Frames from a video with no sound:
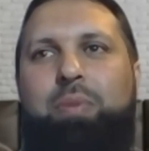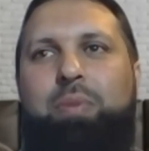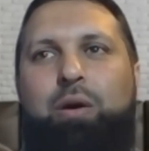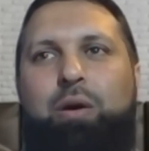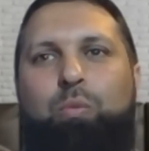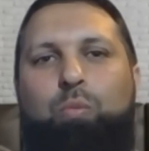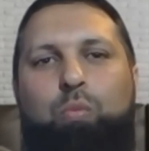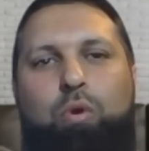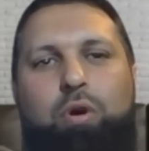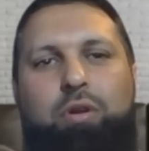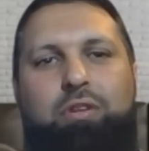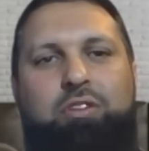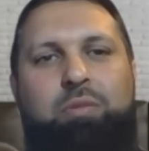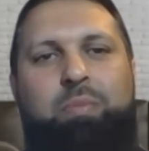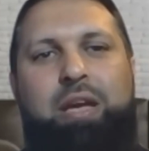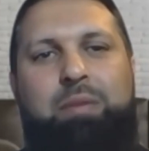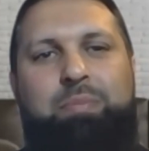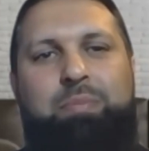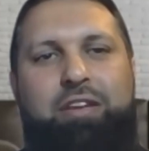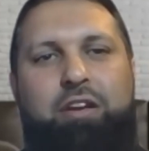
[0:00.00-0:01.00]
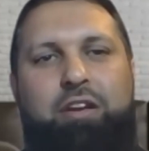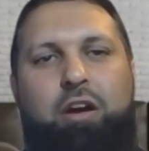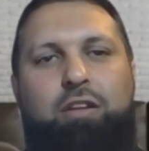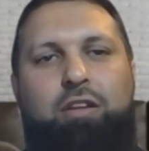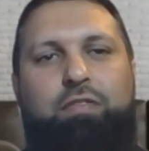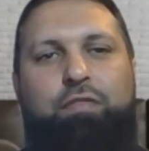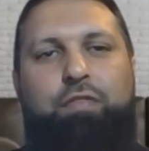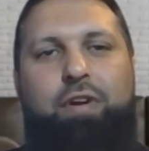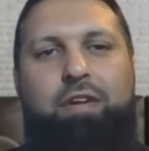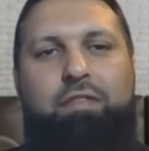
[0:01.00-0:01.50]
about one domain being
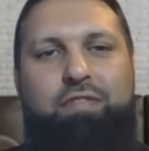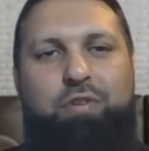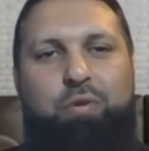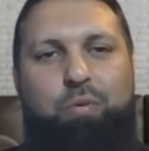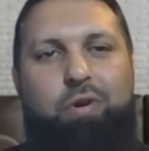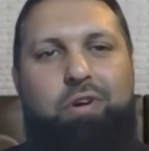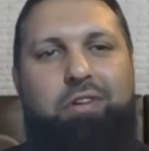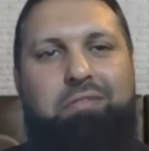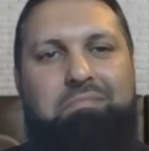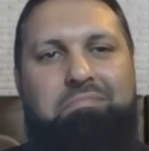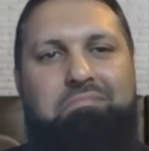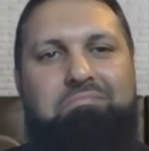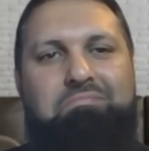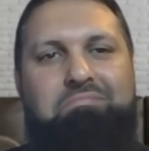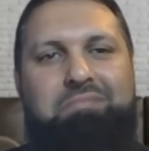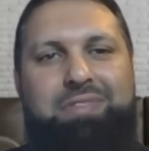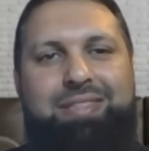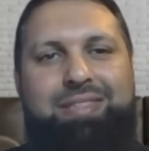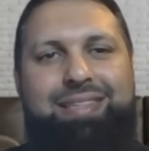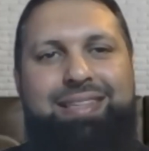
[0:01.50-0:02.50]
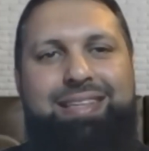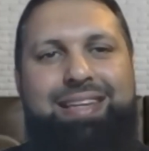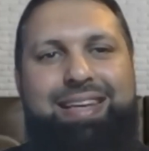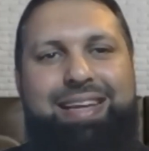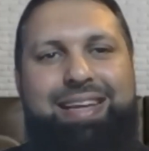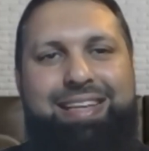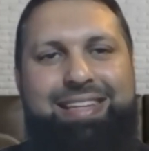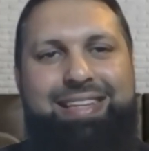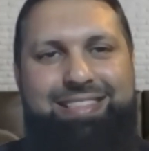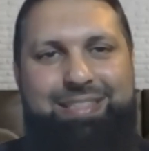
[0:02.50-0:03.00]
hard for everyone.
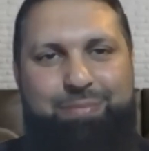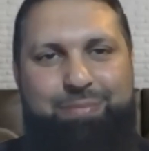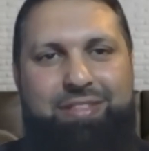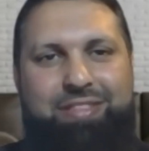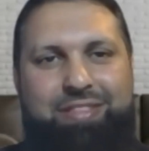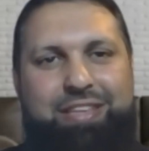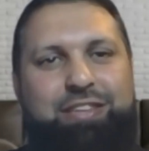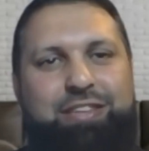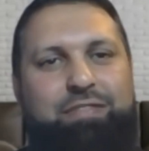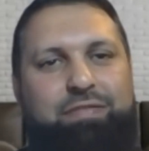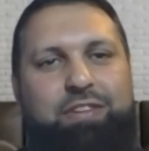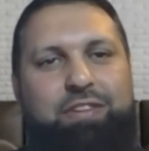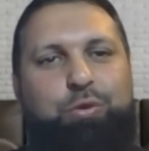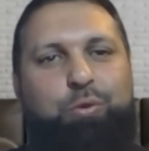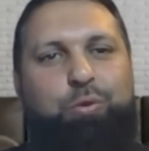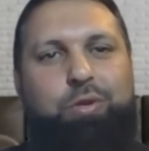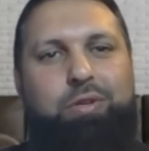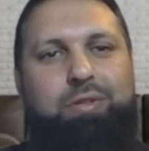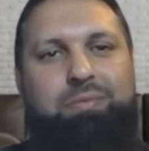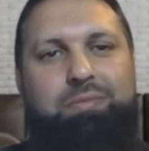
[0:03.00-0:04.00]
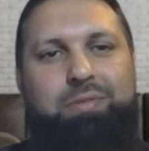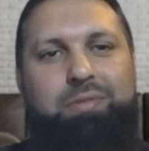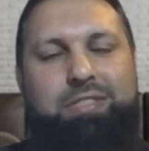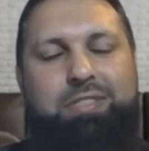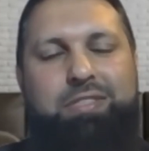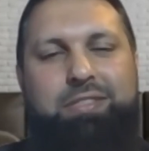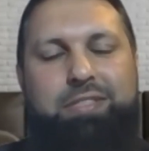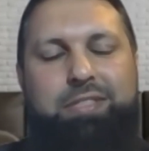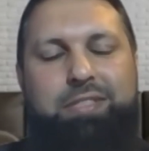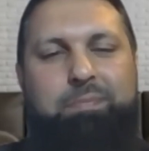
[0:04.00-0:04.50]
It's about the individual,
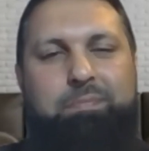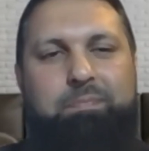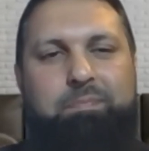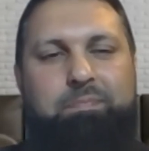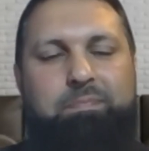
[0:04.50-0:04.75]
isn't it?